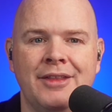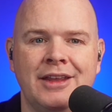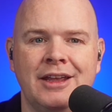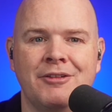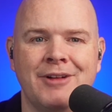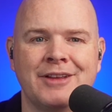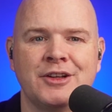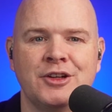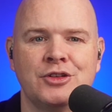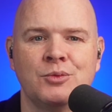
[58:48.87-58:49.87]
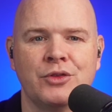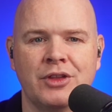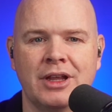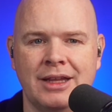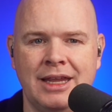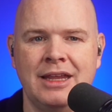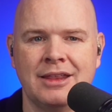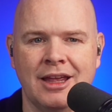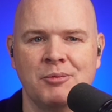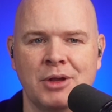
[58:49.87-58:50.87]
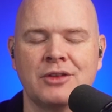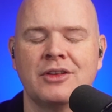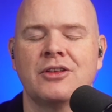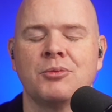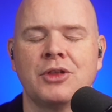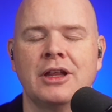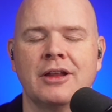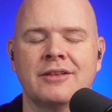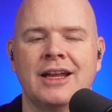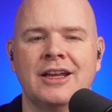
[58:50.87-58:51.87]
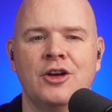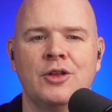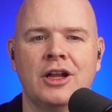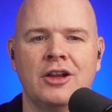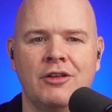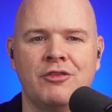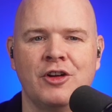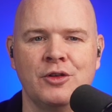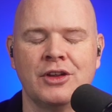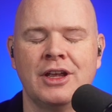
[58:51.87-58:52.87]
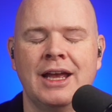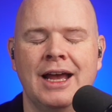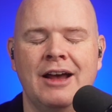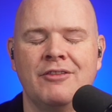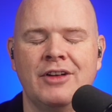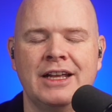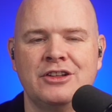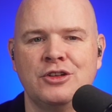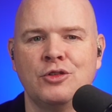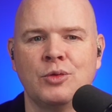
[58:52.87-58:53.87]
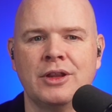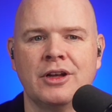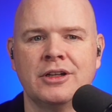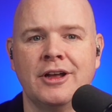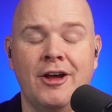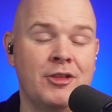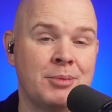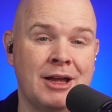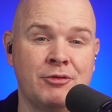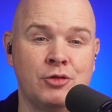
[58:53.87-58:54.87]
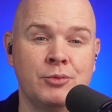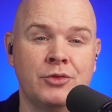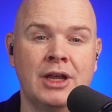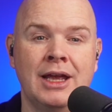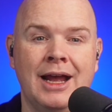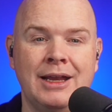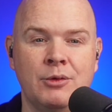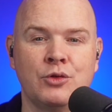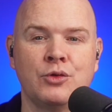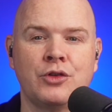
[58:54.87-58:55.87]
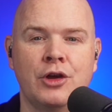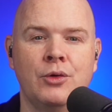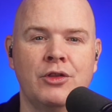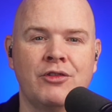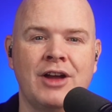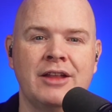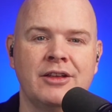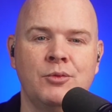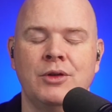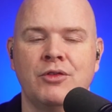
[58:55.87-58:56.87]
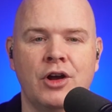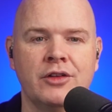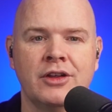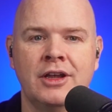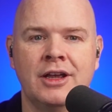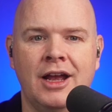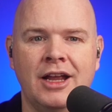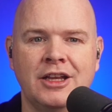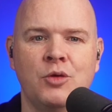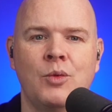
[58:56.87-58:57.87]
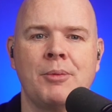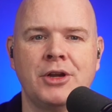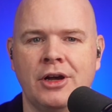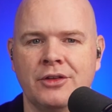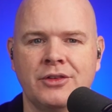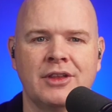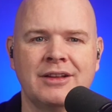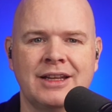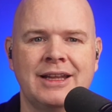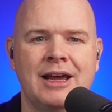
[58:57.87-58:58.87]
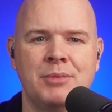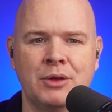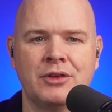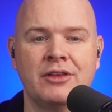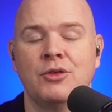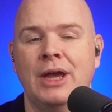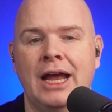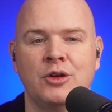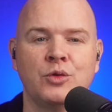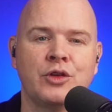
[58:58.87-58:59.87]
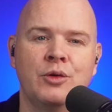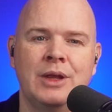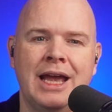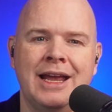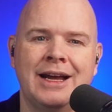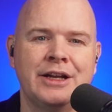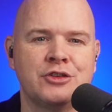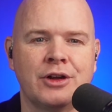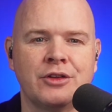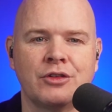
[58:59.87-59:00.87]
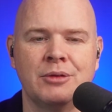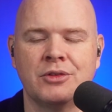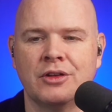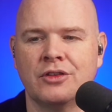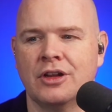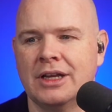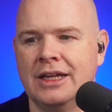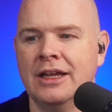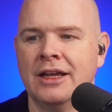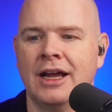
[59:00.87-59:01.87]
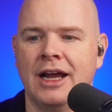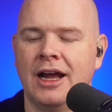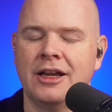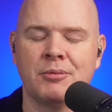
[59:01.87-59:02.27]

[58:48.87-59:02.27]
the resolution was the key thing, because it's something that I know that a lot of folks have issues with on other platforms, and it was also the fact that we've got webinars and things like that built into it, and also the AI transcripts. And certainly a